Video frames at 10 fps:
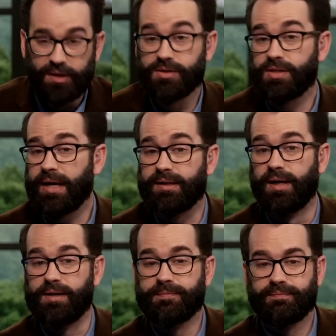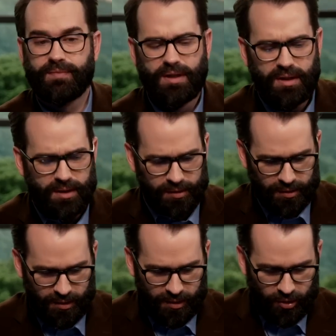Here's the headline.
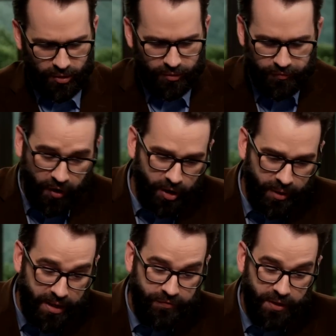Far-right